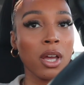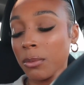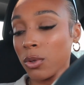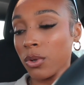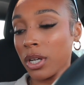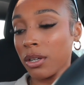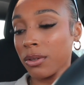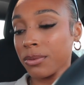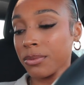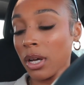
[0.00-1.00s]
I'm annoyed.
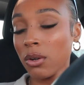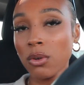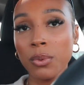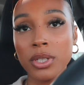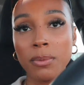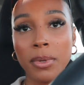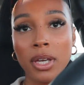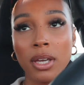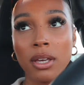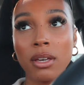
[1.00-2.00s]
I don't know what to
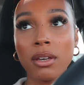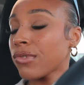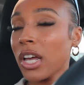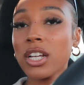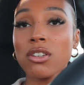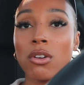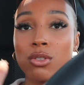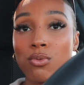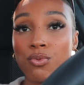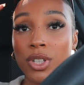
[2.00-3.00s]
make. It's
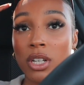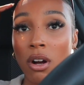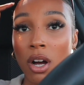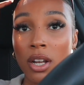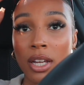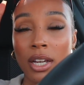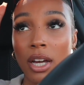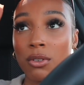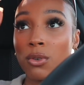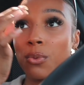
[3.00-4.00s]
also really hot. Like,
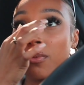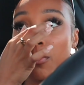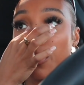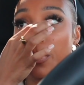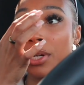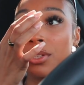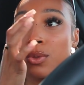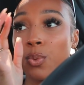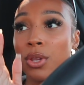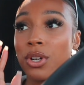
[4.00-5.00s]
I don't know where
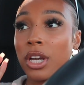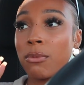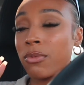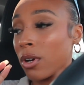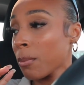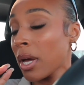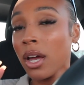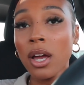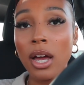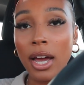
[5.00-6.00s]
this weather came from.
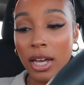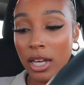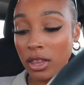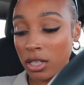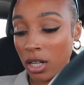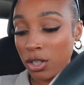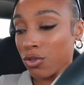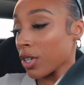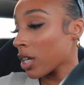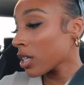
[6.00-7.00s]
I hate this
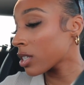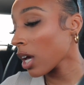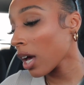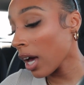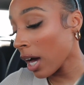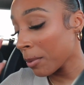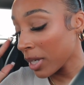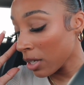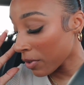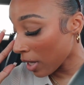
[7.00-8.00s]
country because I
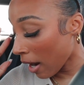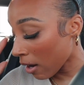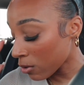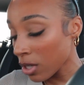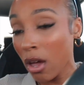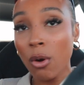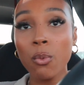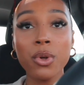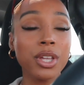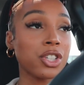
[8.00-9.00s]
be leaving the house
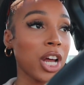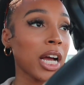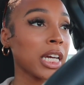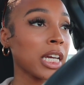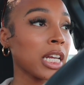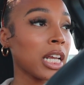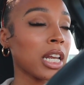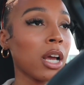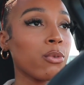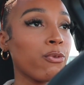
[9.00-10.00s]
with a jacket
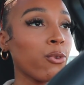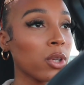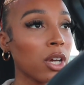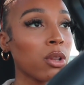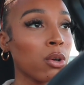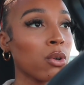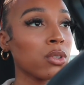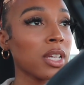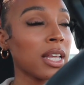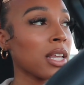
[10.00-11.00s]
and like fully
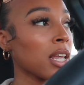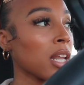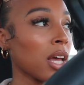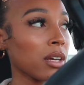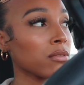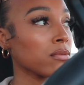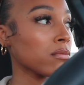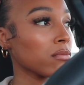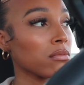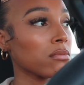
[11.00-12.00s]
clothed and then
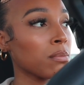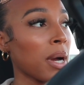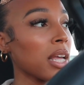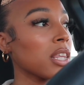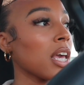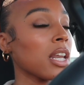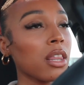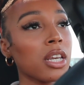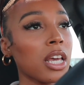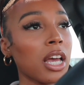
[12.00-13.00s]
by the end
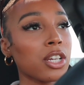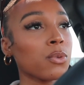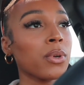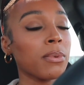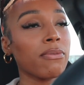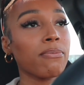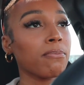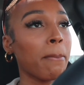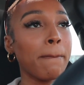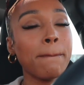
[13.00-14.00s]
of the day, I just want to be
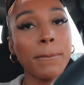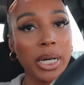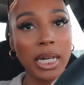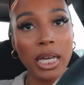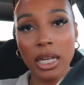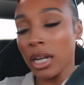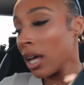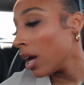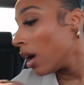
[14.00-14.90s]
butt naked.